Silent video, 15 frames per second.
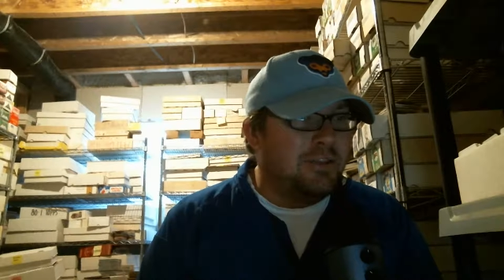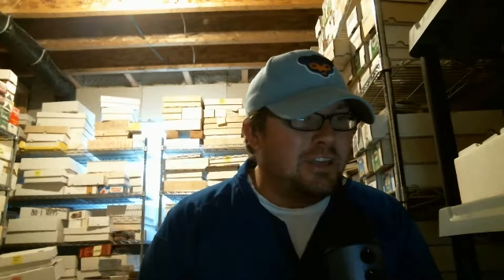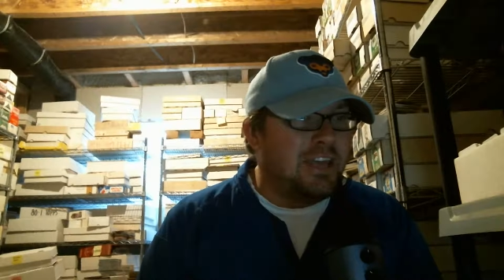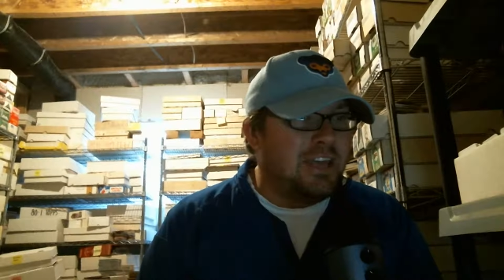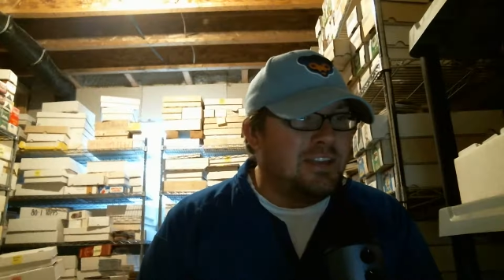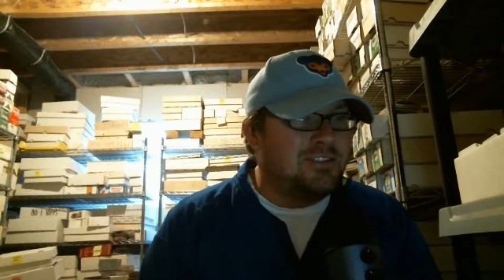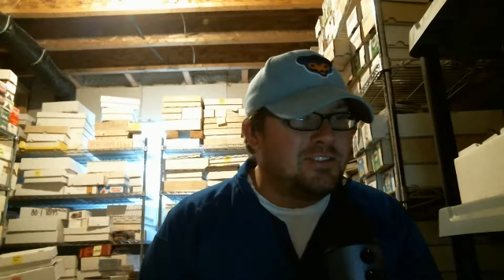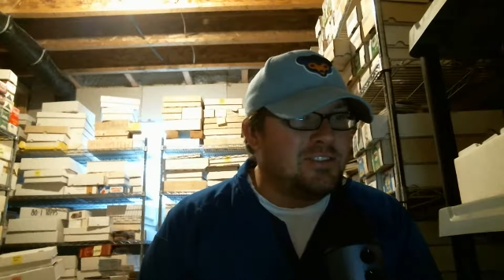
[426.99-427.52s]

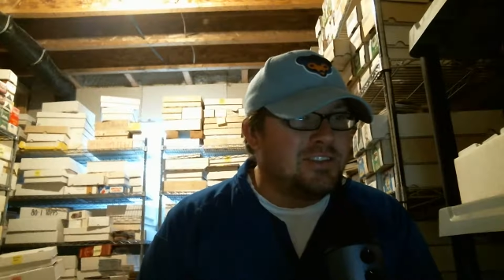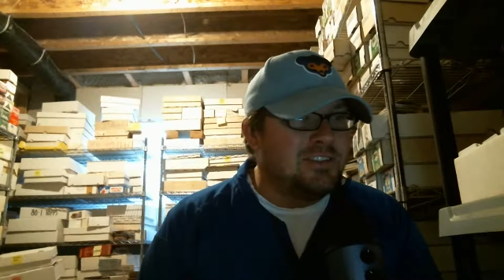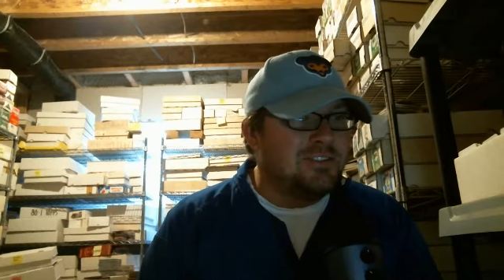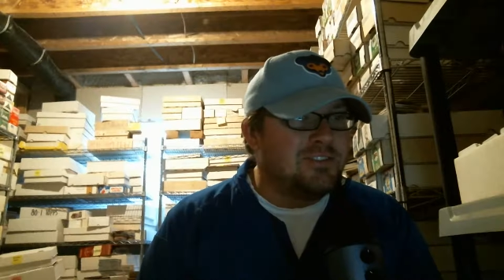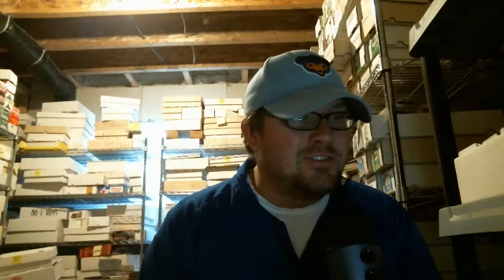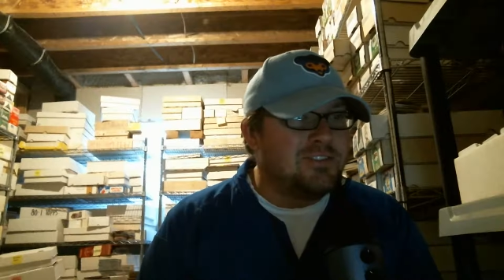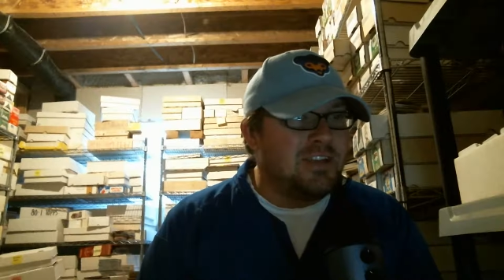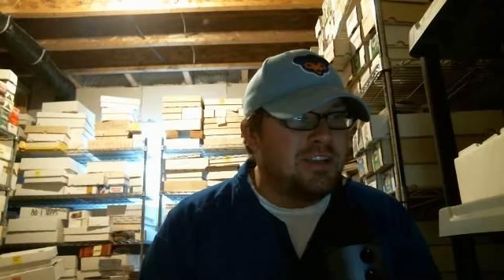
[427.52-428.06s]
case
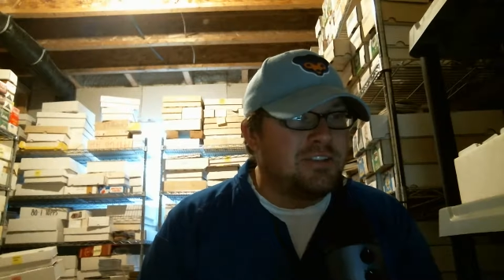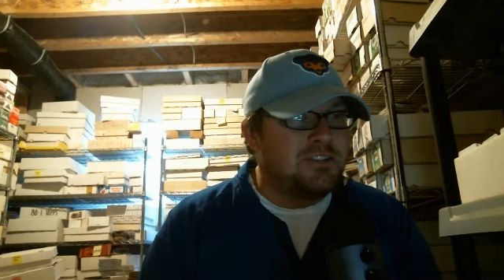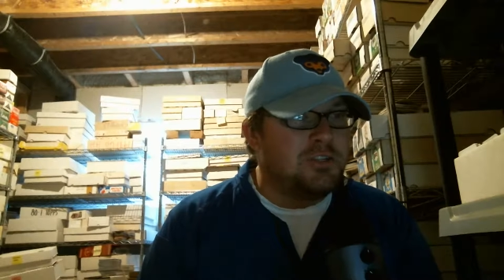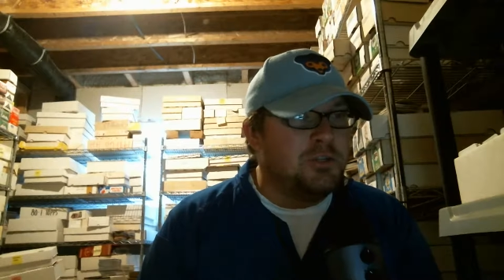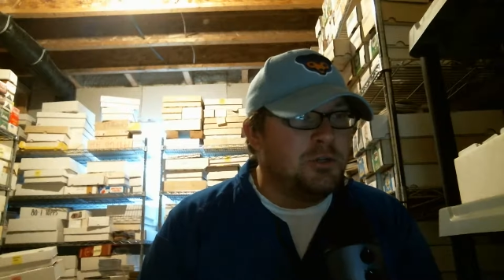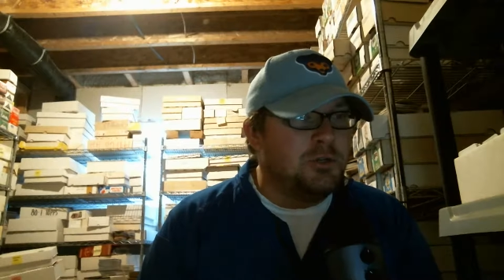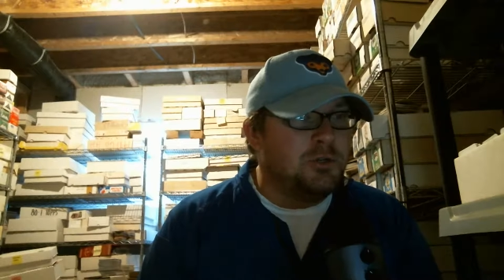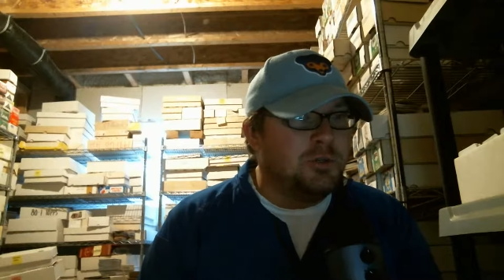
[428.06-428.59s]
is set
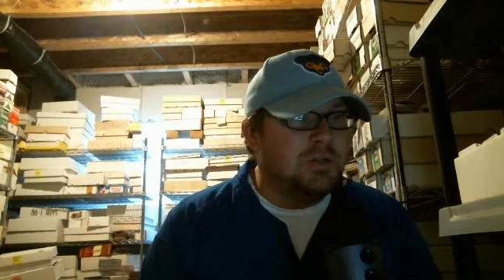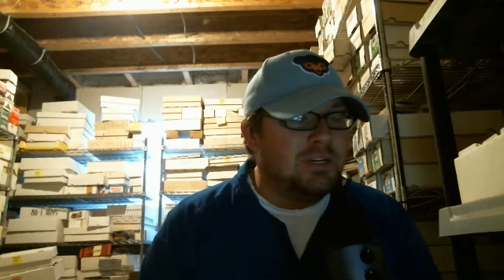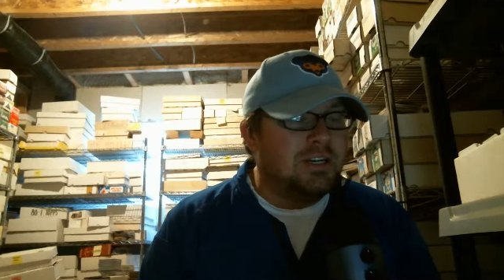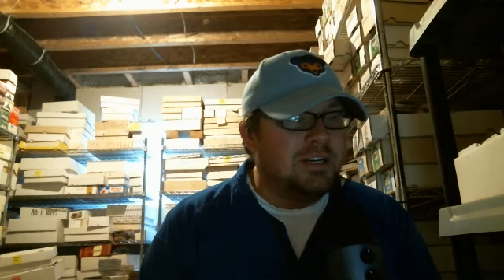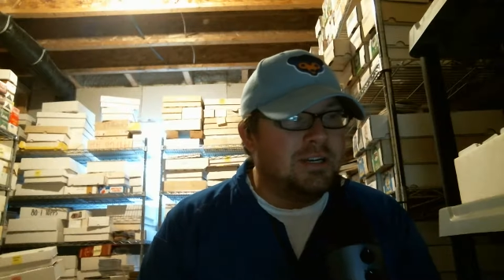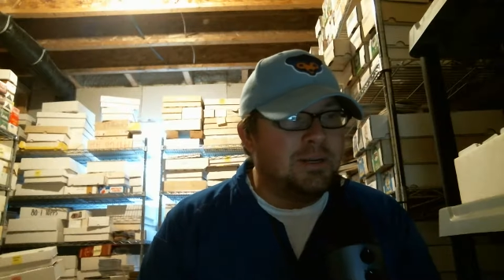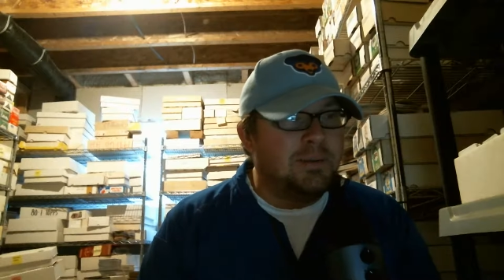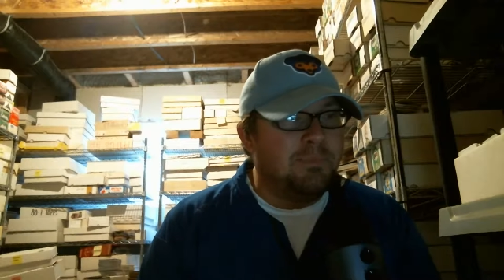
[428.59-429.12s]
to
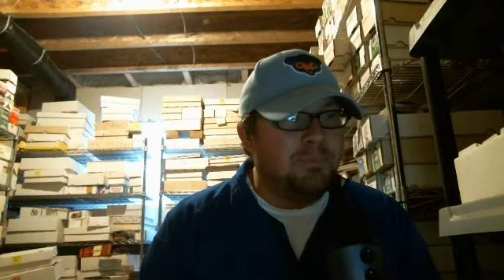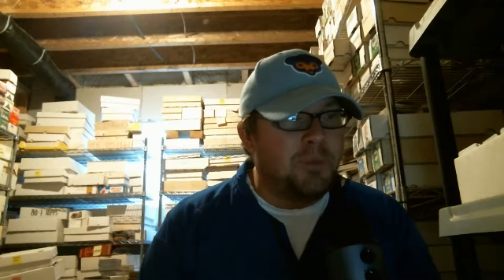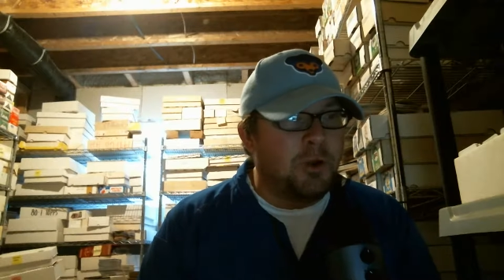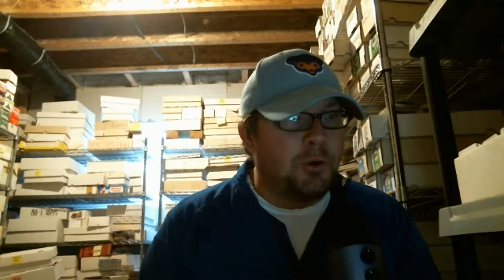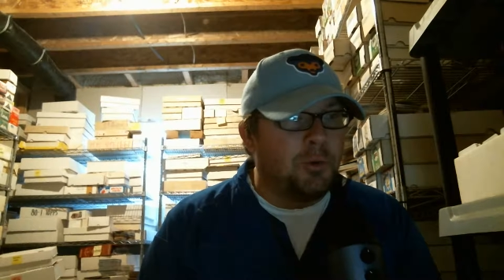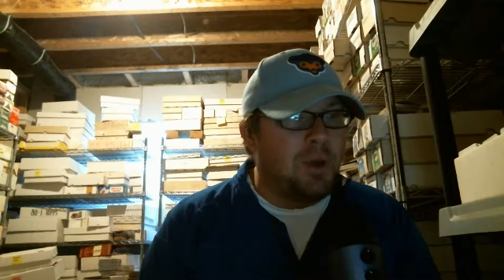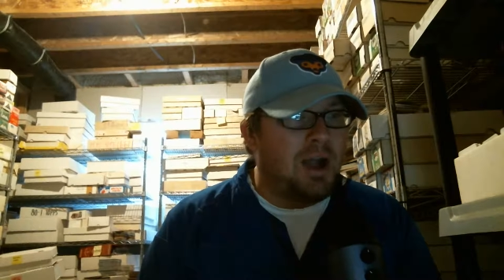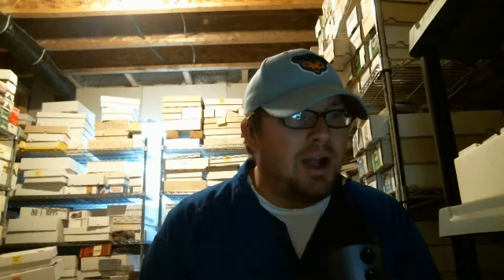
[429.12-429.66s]

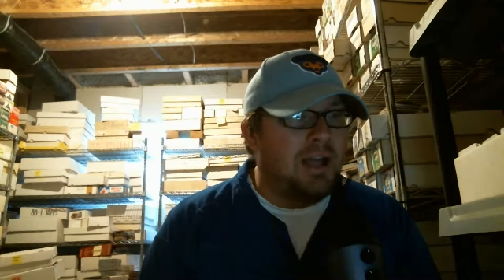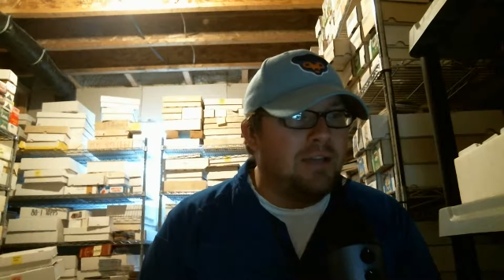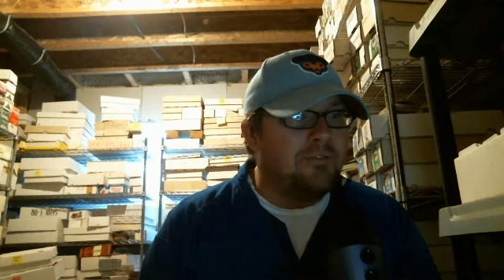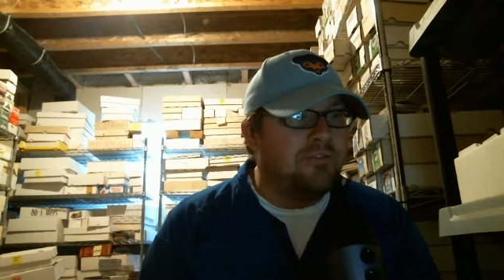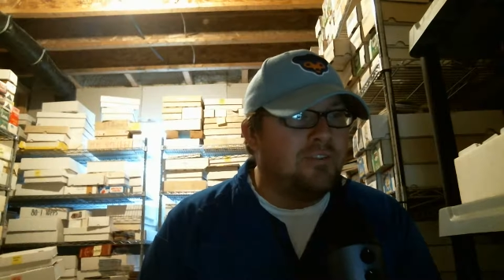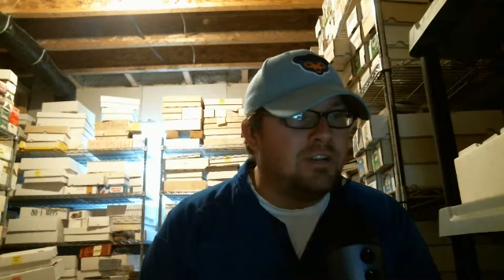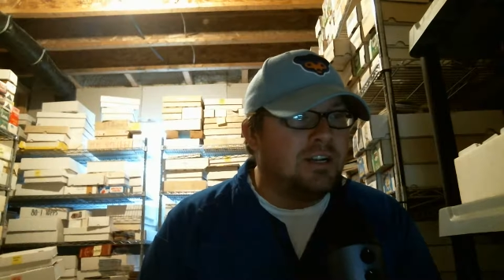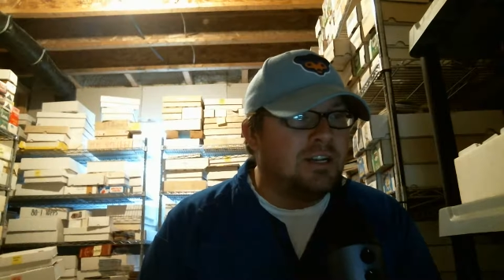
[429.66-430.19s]

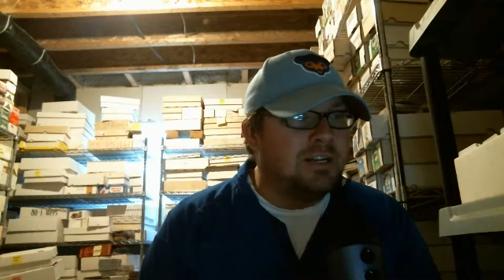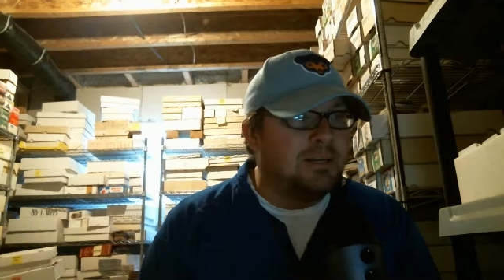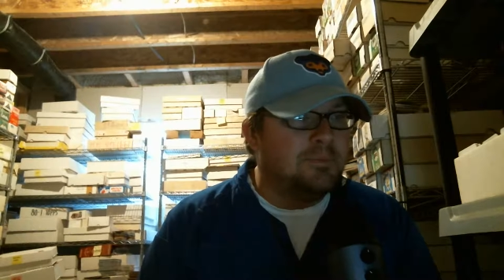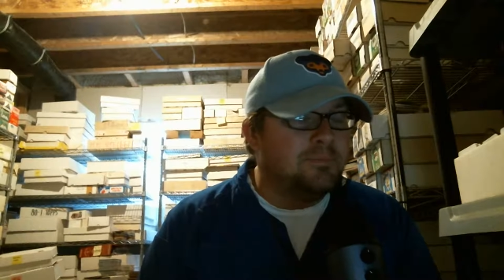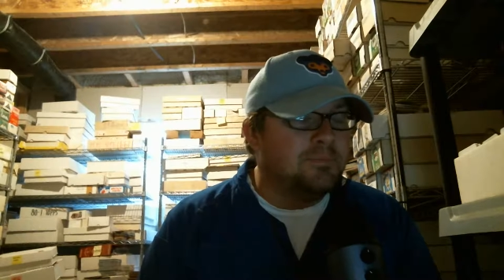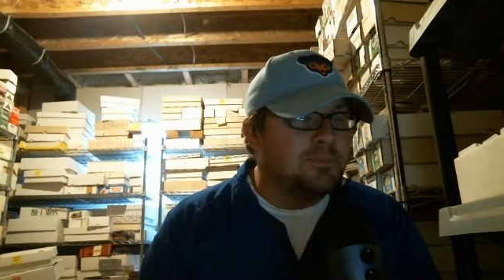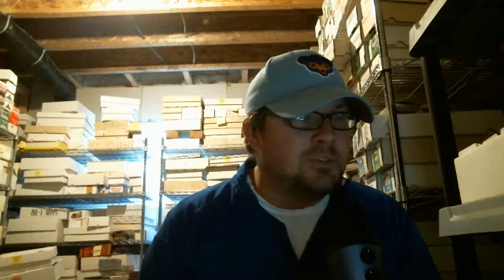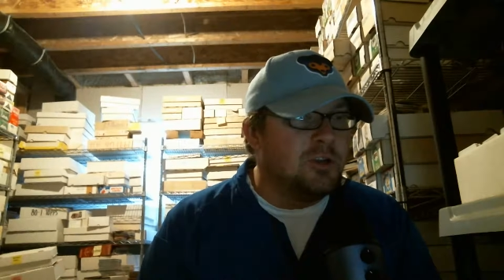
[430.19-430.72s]
arrive.
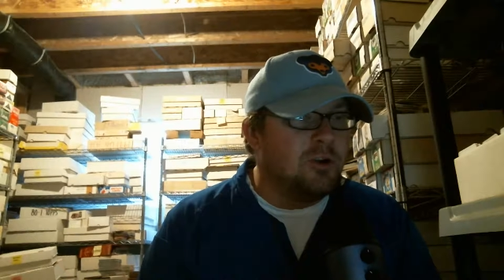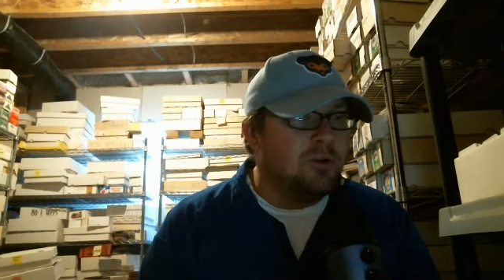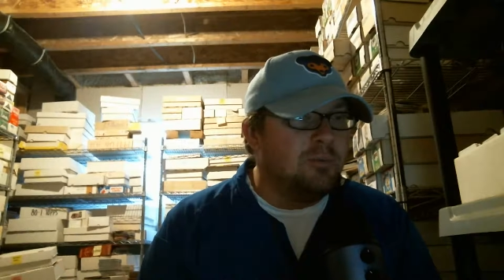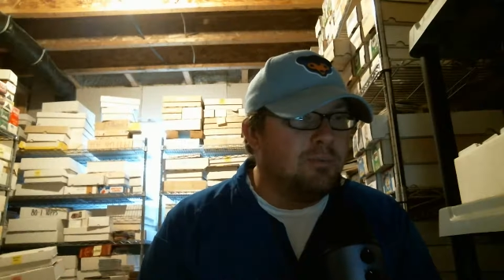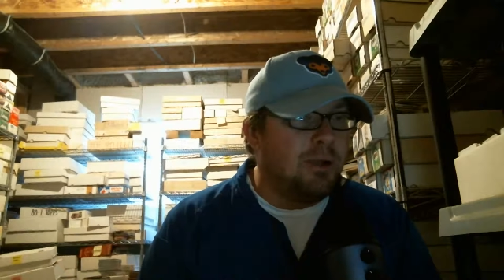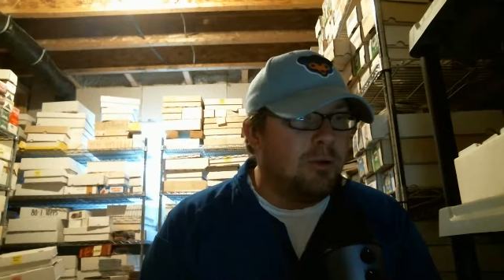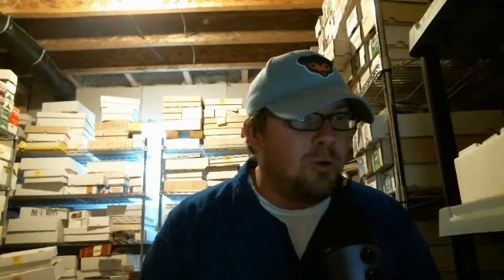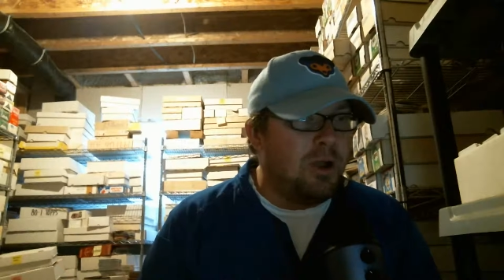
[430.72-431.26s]
So
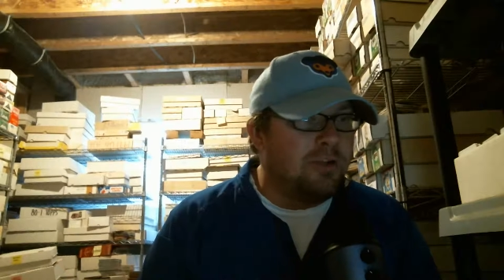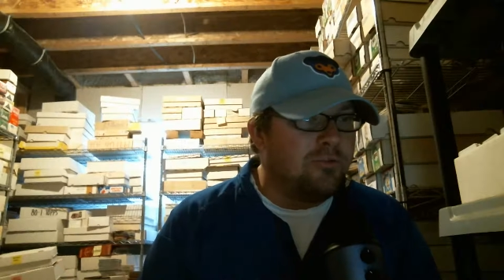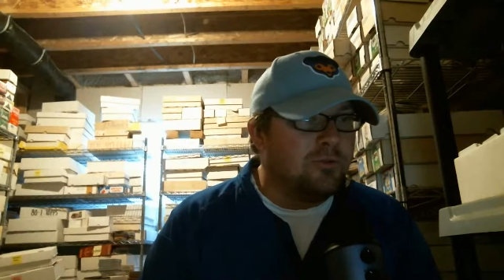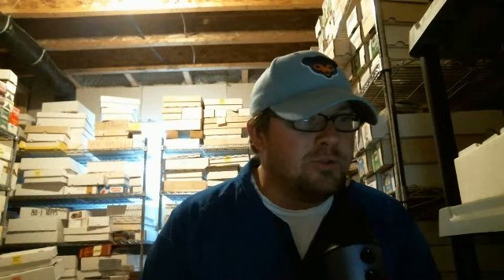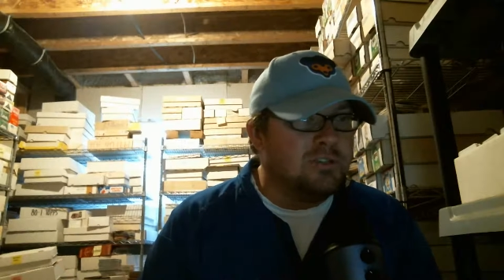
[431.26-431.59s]
my wife